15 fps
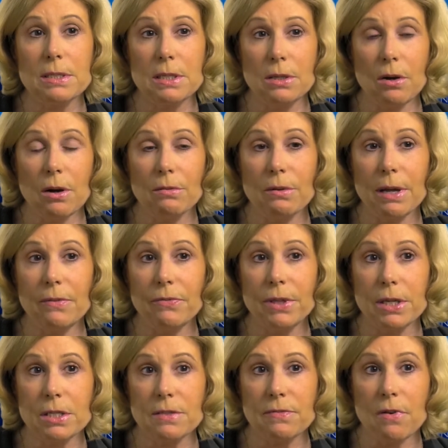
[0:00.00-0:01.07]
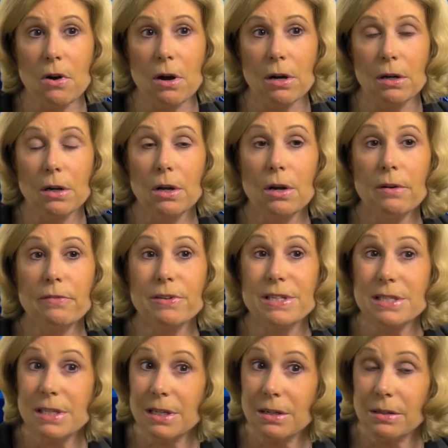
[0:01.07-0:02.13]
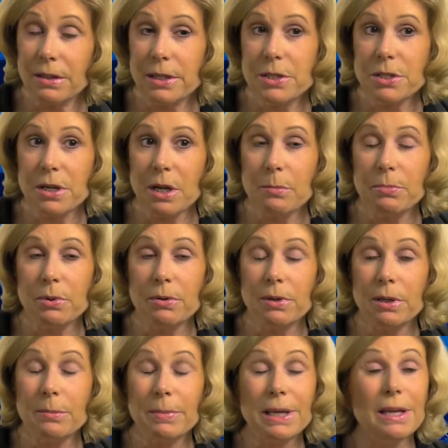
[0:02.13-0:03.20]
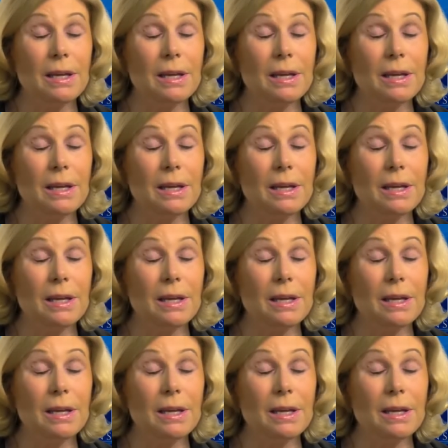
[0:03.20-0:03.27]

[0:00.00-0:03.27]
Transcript: CR rate thus far for single agent ibrutinib,